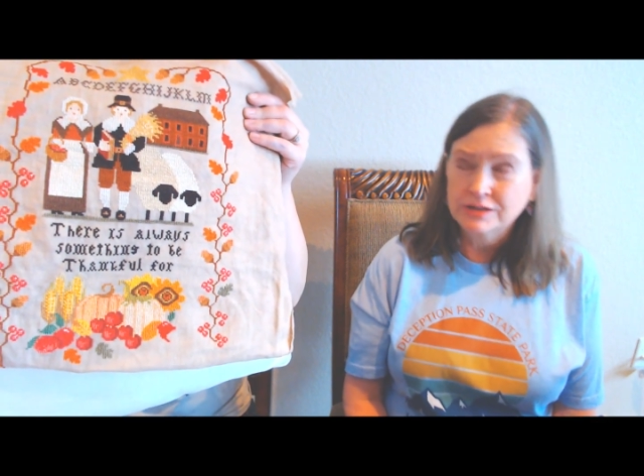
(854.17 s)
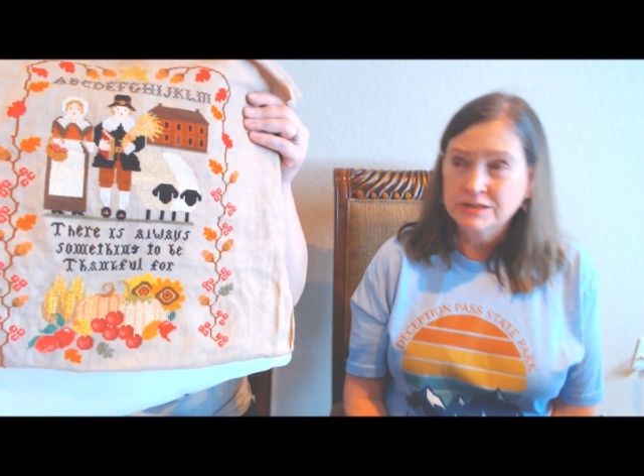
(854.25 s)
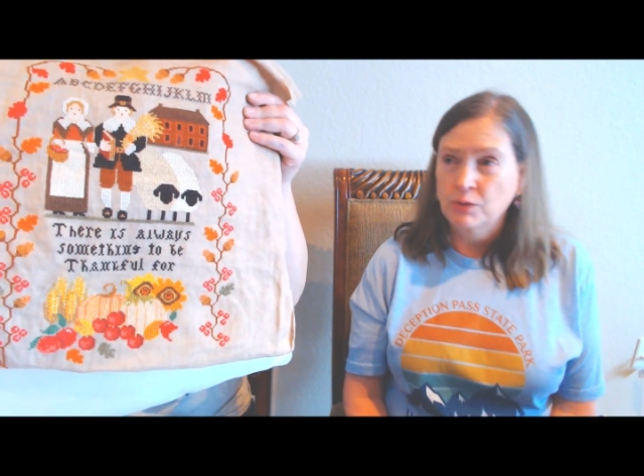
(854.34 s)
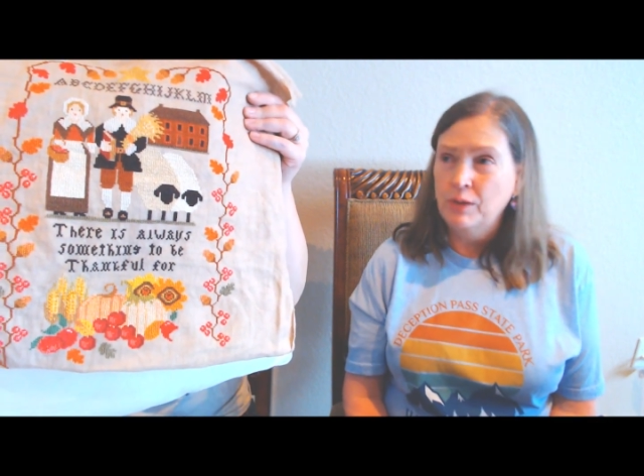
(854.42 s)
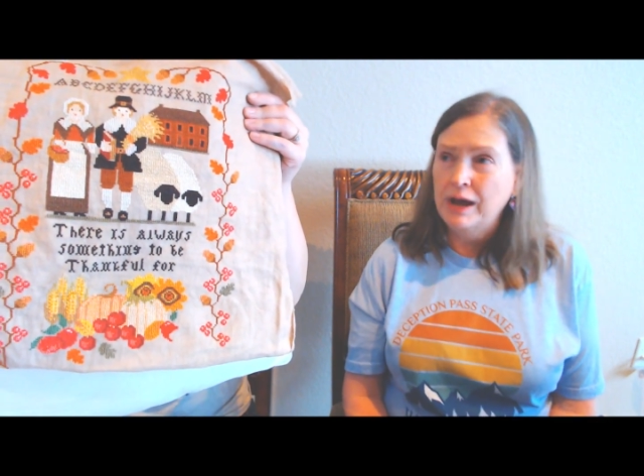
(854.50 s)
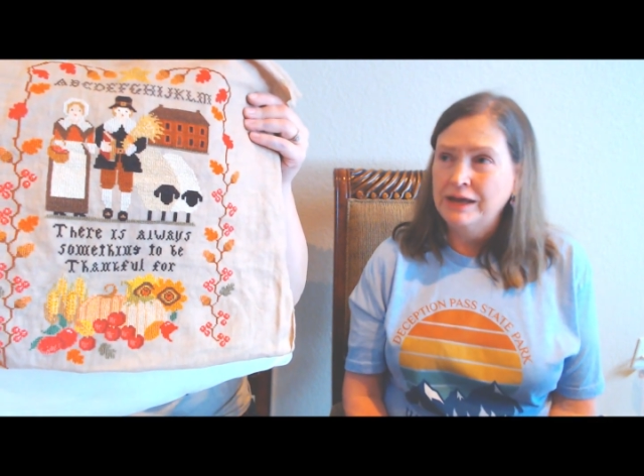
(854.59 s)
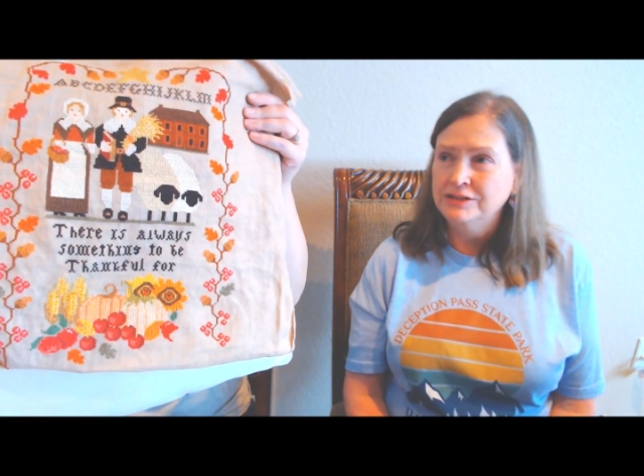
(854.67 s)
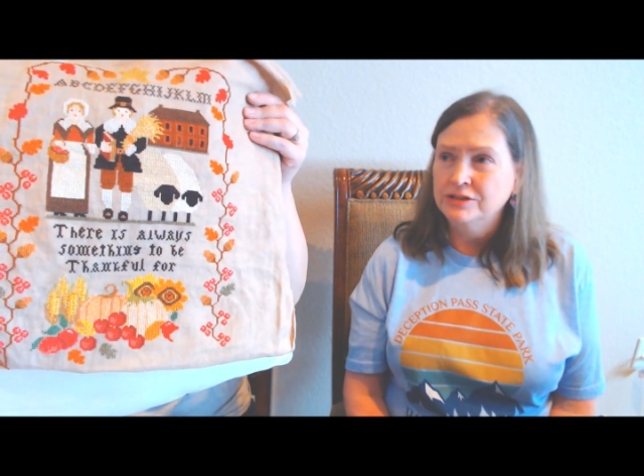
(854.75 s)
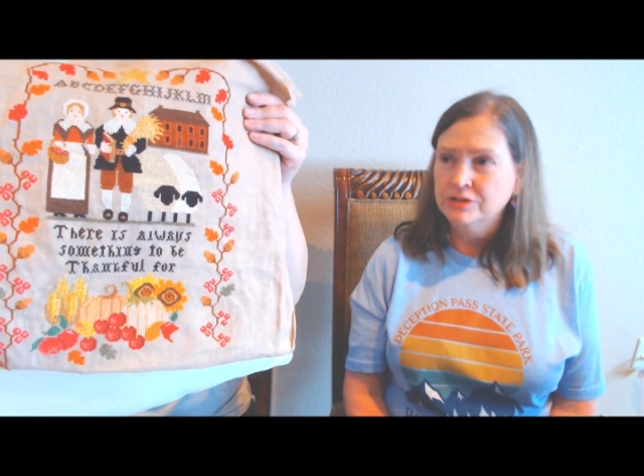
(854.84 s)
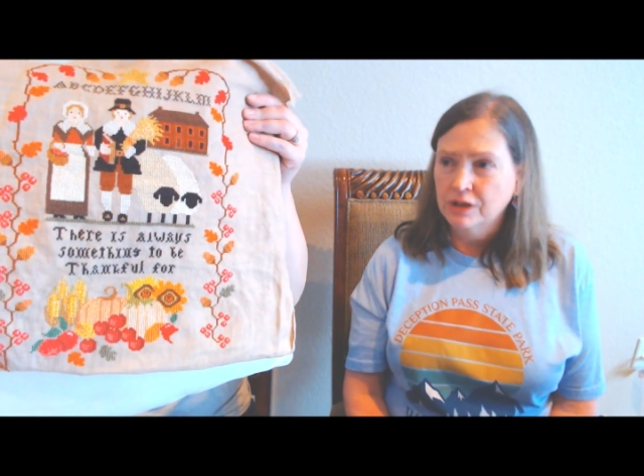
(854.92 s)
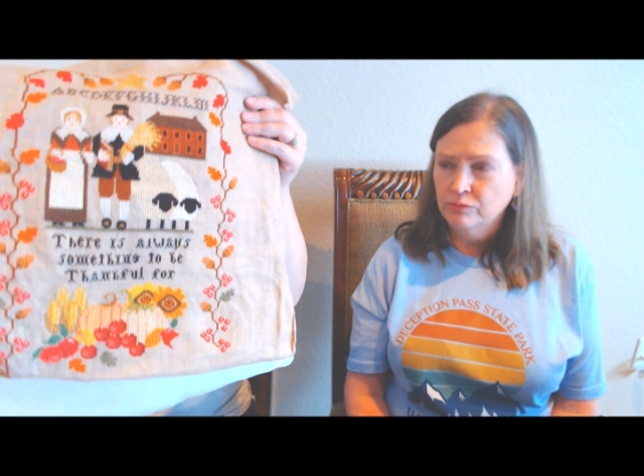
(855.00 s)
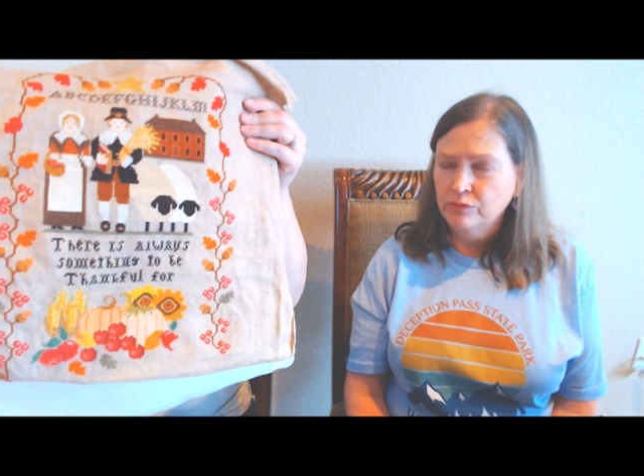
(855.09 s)
so I
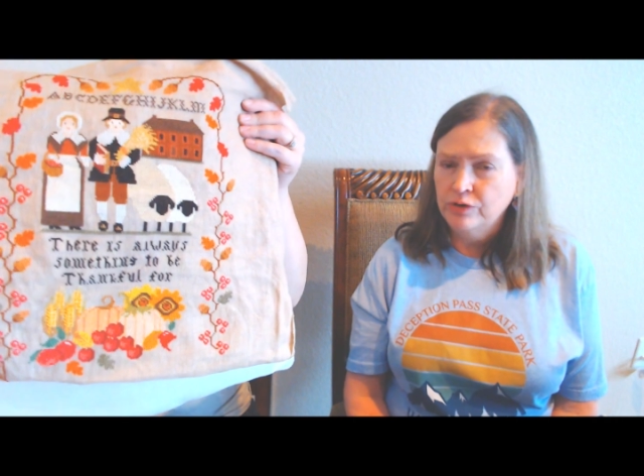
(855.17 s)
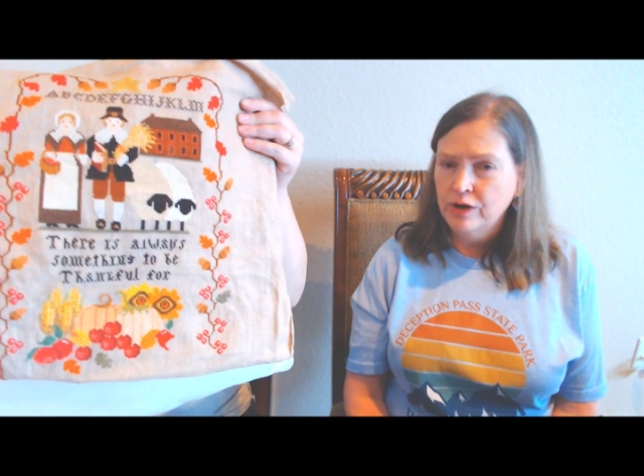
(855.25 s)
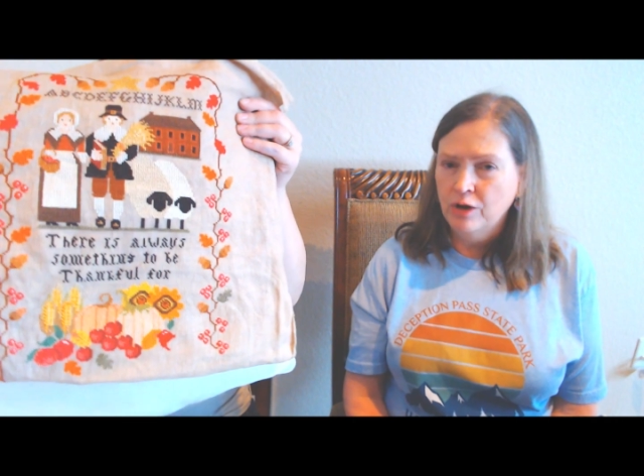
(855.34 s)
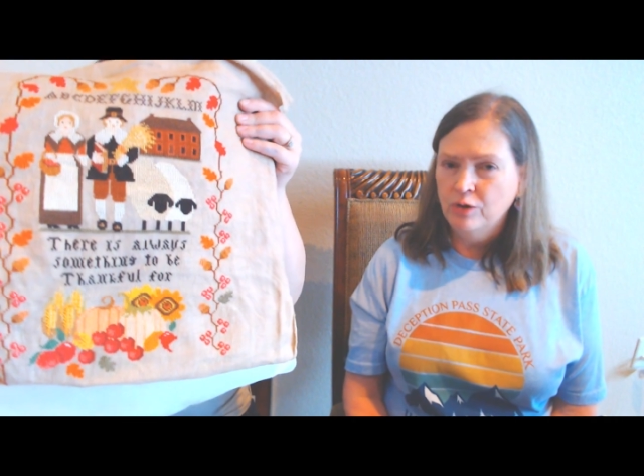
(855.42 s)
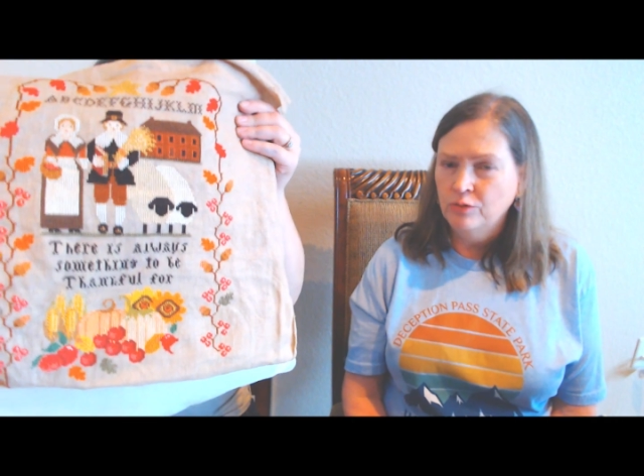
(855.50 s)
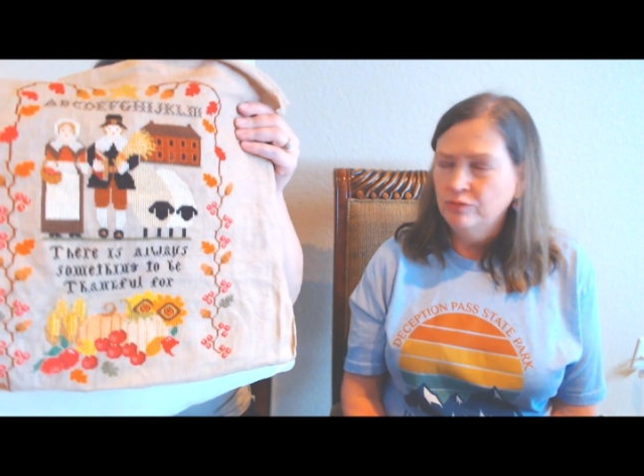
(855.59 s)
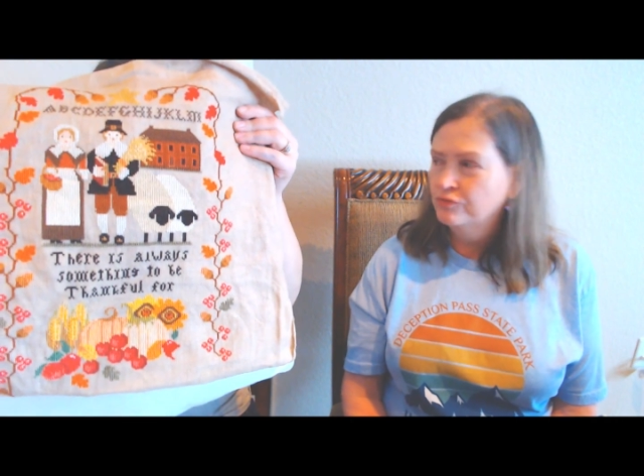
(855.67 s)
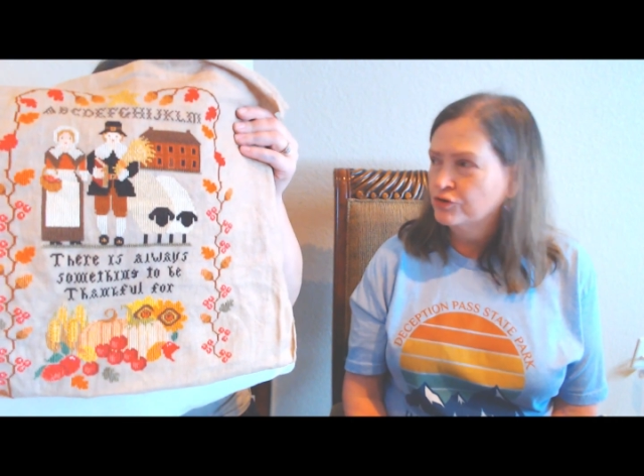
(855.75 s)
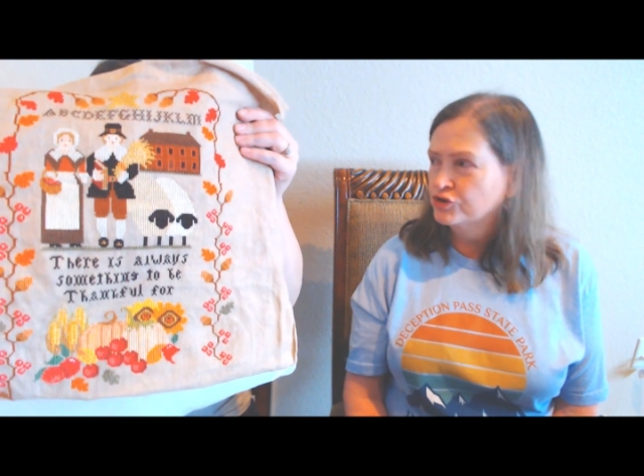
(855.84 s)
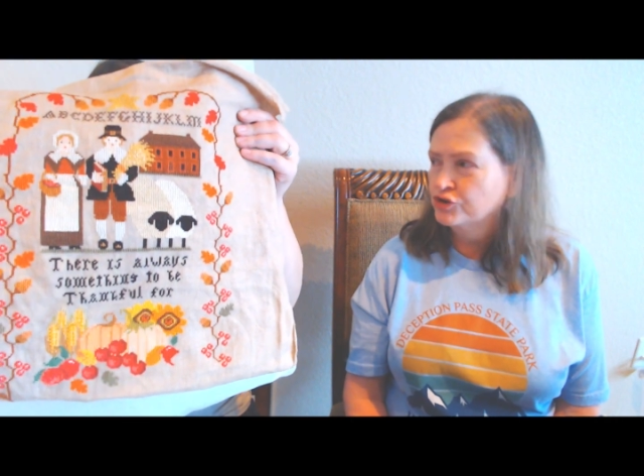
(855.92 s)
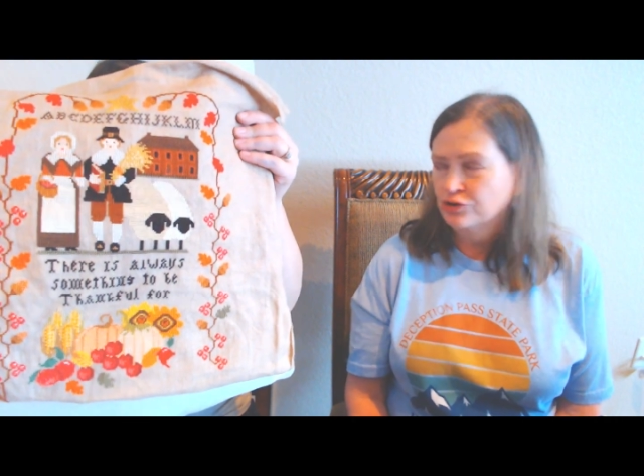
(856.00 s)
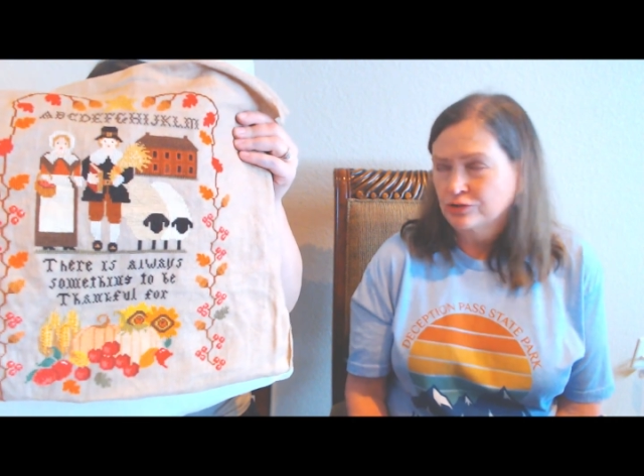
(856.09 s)
don't know for
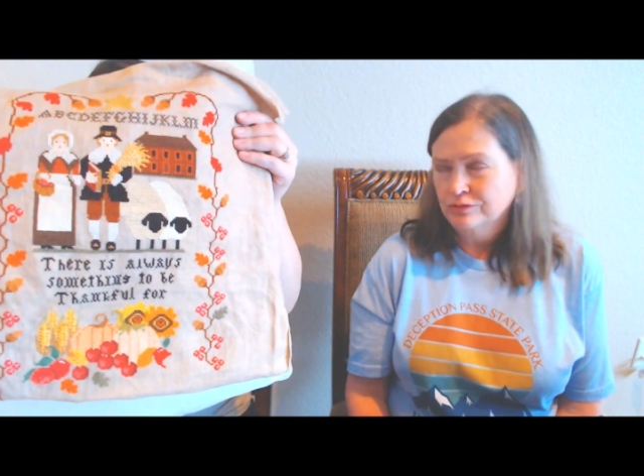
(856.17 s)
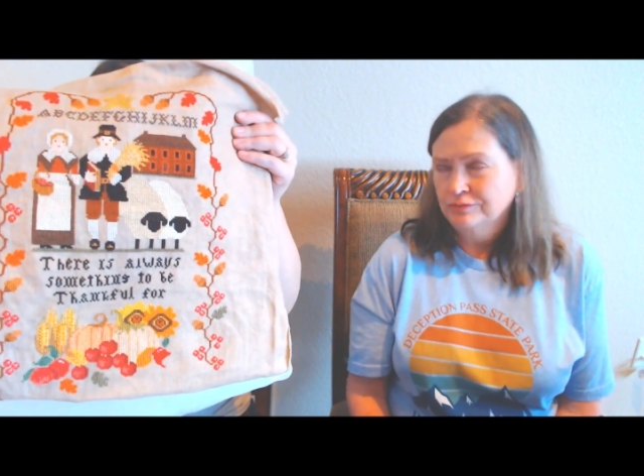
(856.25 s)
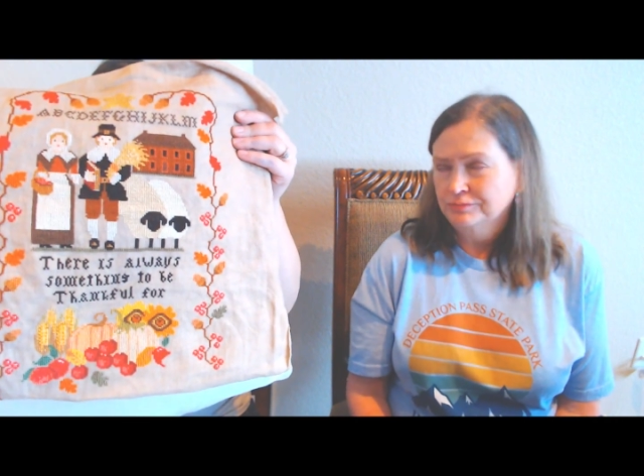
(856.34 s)
sure.